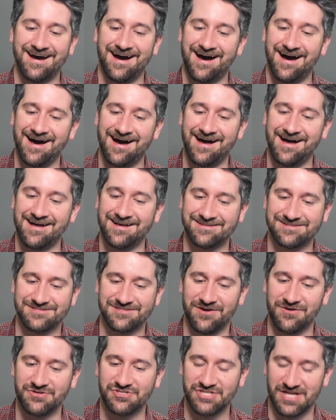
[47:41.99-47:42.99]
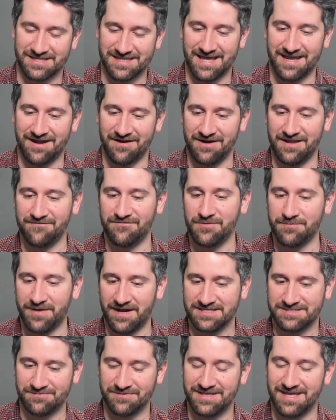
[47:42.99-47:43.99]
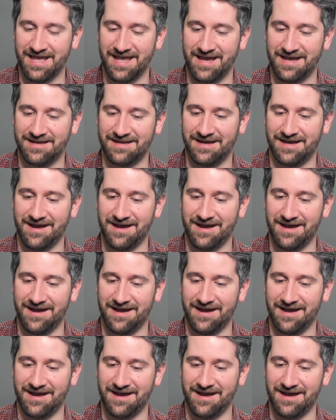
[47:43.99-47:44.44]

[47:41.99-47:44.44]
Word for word: Uh, so check that out if you possibly can.